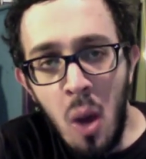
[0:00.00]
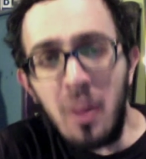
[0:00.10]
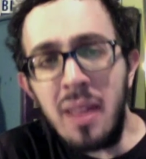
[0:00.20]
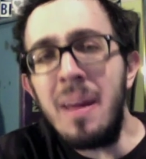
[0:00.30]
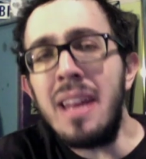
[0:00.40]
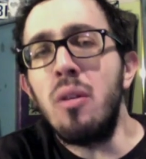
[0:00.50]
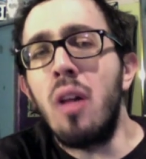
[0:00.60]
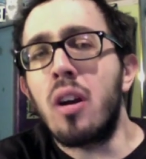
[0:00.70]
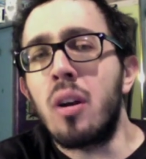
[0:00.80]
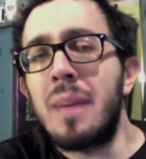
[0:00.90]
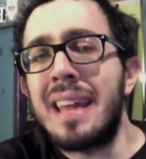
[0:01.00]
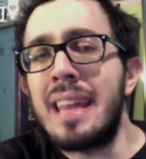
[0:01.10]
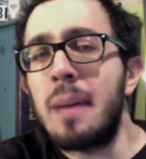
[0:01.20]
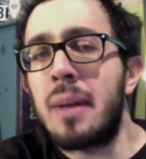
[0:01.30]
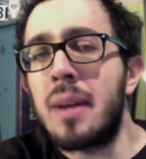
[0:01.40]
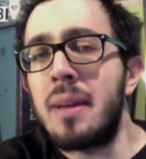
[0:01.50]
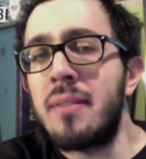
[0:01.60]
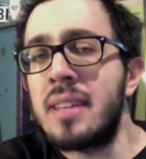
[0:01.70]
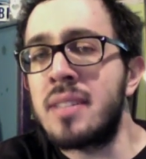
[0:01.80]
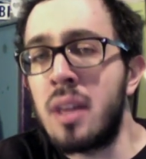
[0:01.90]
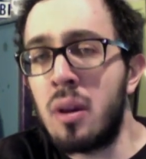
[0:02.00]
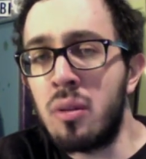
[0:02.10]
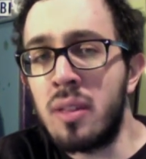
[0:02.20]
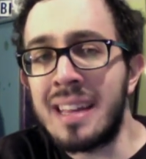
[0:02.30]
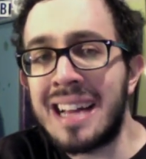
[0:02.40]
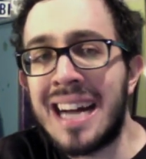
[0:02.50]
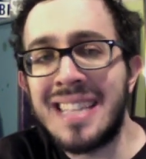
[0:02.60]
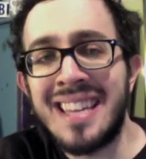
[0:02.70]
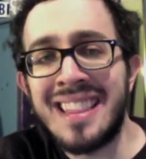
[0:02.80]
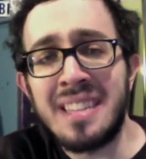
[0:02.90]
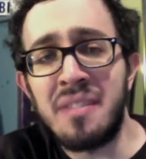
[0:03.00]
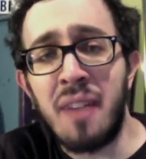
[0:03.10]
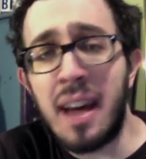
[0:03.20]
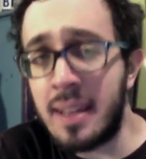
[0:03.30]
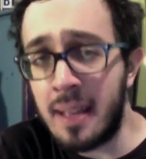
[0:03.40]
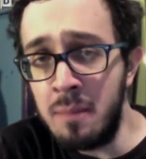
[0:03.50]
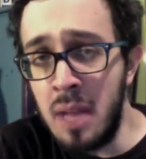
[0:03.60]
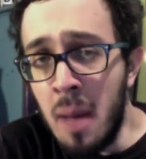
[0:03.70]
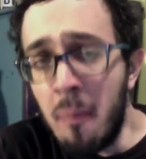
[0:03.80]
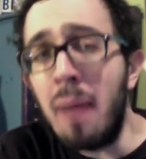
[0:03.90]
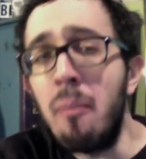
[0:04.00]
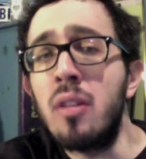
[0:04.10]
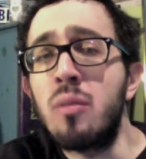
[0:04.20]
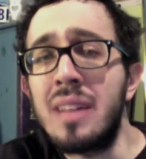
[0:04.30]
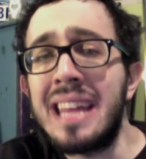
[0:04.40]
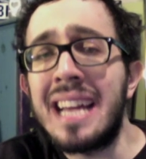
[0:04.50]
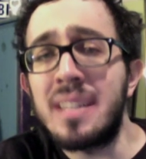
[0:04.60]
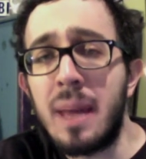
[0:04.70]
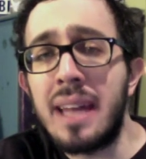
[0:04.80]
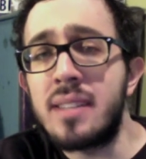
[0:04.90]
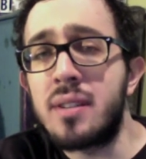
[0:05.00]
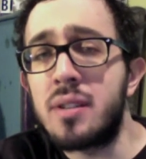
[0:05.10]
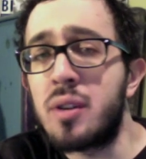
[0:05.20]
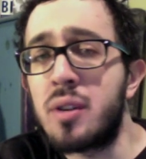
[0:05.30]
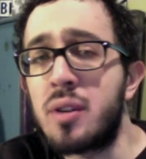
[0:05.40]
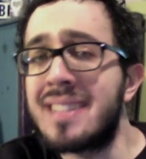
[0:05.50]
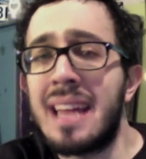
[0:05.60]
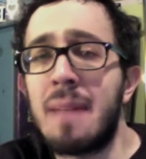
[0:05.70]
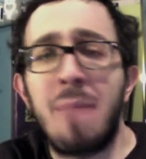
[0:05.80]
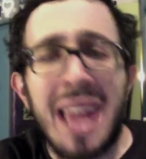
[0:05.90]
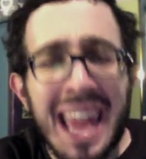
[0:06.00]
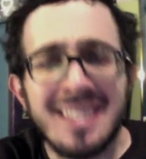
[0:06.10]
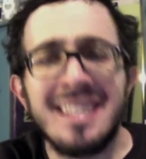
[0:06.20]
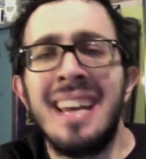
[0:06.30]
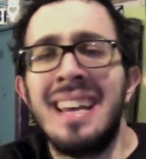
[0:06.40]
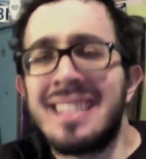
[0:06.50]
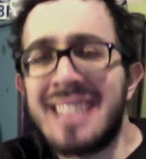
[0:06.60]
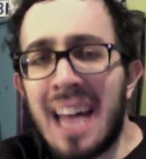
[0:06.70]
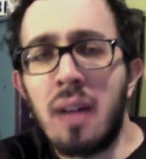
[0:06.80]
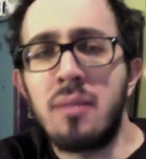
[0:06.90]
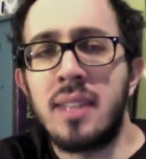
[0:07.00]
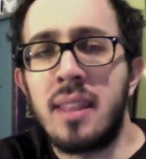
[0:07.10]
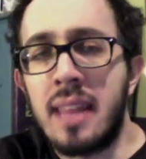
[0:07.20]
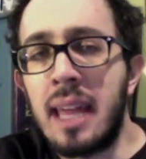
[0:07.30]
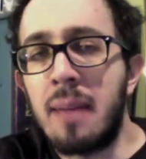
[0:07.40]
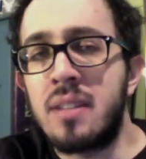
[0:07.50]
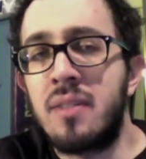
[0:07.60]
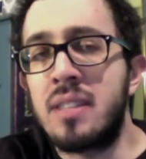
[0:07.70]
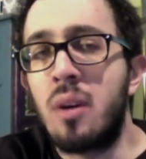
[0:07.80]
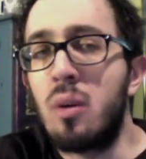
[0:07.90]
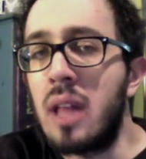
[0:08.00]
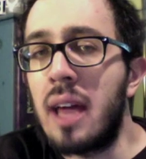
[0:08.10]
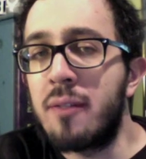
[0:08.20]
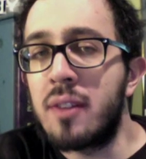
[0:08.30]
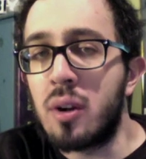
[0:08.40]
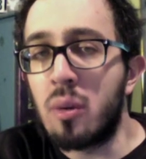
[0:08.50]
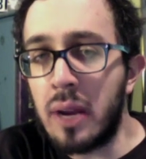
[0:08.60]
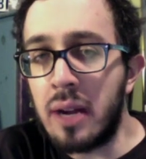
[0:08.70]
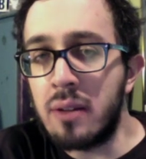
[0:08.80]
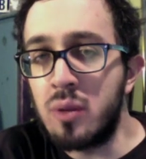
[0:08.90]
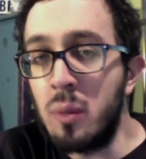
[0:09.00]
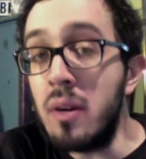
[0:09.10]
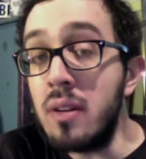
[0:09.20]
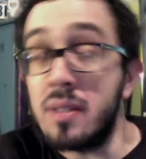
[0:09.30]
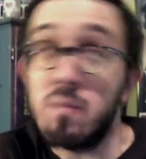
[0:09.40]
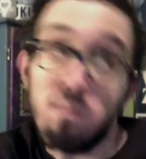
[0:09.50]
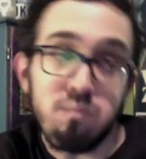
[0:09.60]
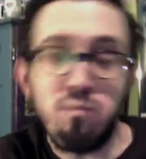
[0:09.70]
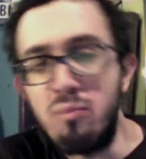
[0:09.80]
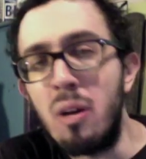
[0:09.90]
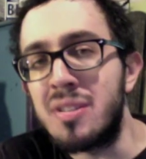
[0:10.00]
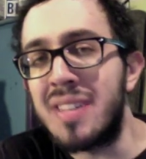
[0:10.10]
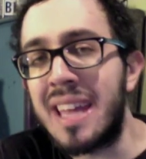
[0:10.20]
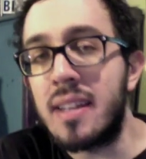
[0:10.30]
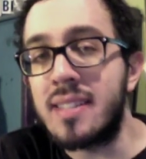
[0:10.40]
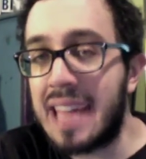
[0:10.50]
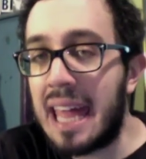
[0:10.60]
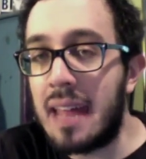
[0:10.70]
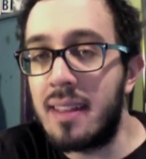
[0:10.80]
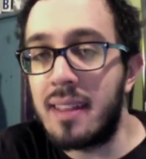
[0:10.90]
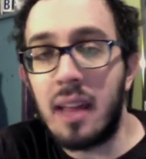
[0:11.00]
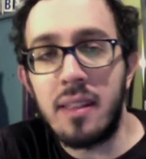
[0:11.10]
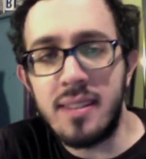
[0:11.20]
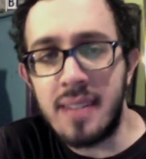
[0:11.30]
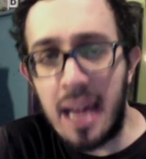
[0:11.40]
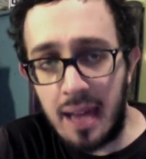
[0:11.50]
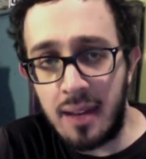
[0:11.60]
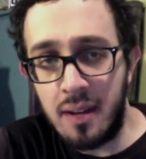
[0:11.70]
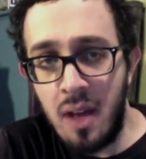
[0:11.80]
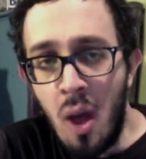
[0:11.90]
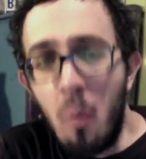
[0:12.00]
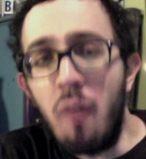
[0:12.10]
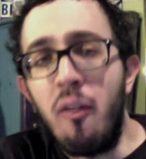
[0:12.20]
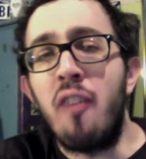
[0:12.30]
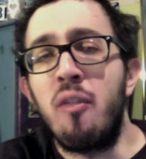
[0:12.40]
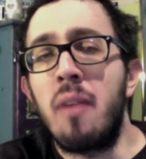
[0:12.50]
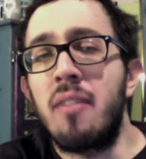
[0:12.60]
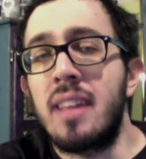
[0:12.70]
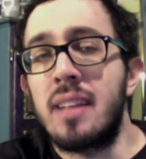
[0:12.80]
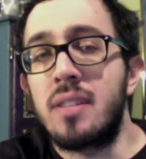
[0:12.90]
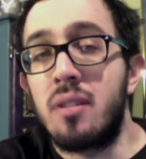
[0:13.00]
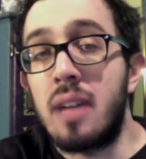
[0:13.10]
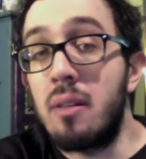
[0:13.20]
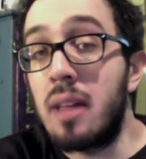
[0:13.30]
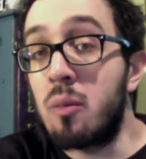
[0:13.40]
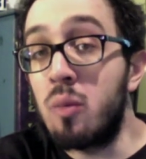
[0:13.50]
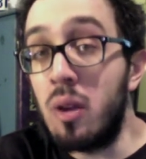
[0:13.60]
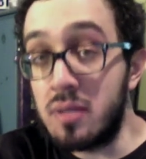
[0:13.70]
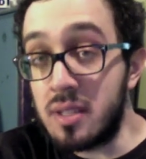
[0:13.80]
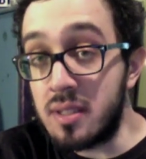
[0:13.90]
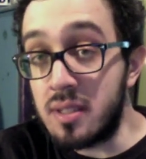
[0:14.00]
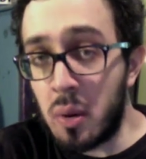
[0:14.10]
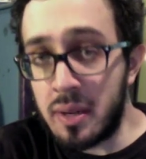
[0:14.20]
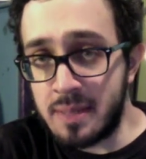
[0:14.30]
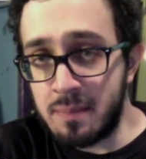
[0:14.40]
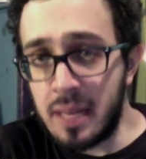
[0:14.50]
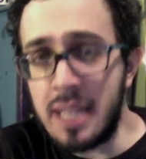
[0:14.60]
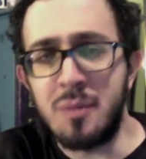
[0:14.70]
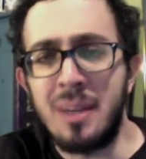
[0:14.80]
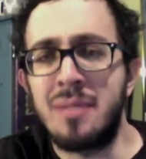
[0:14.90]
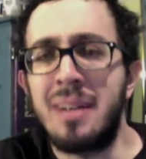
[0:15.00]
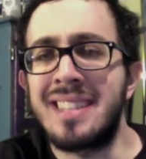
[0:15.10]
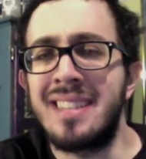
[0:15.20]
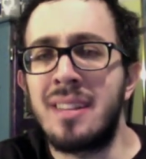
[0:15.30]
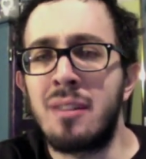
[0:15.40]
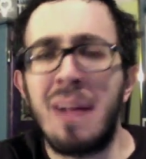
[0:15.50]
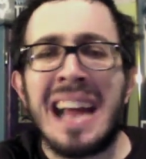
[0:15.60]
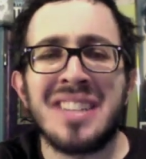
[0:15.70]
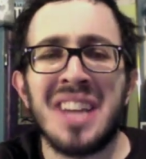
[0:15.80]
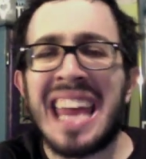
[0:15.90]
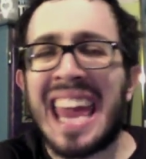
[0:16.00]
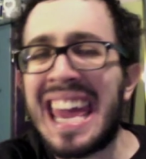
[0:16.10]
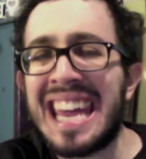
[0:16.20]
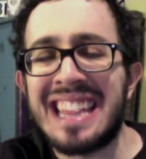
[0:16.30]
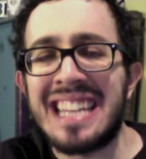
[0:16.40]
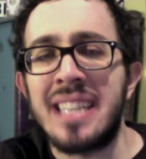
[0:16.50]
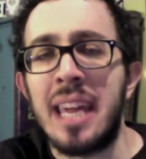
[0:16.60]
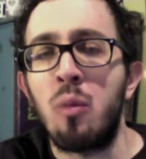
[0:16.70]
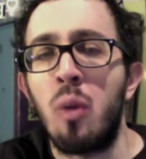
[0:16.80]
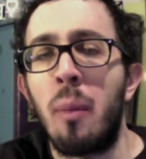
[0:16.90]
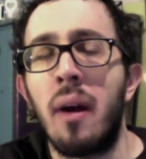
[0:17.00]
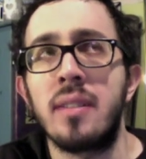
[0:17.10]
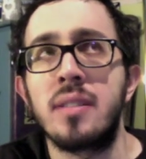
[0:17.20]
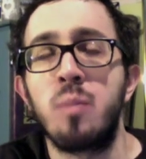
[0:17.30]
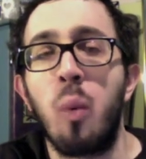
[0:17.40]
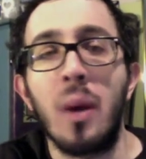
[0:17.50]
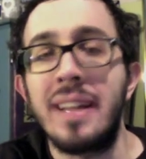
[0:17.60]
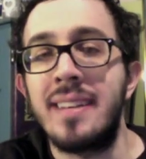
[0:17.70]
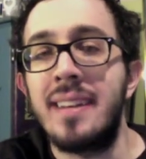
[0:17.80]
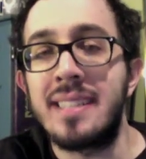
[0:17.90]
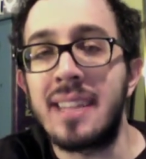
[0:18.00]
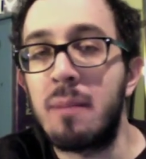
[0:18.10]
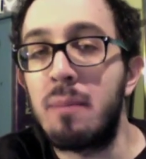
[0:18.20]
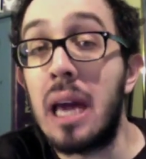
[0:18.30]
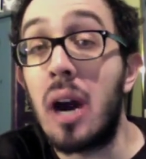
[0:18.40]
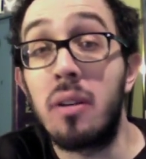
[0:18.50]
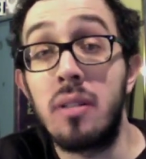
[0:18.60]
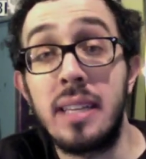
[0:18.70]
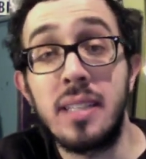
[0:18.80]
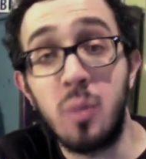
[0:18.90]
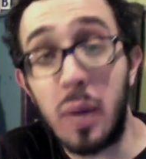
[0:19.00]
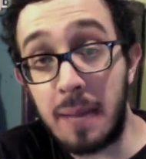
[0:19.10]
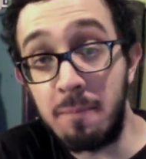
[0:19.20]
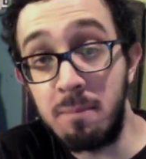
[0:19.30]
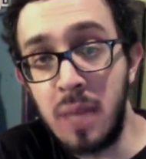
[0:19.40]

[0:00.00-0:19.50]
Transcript: While he may no longer be in the epitome of his youth and the content that defined it, Bob Mould really has managed to transcend bands, sounds, and themes of his own life and career to emerge mostly unscathed on the other side. While far from everything turned out like roses, of course, he's resurrected a thrashing ache that is equal parts pointed as it can be utterly sweet.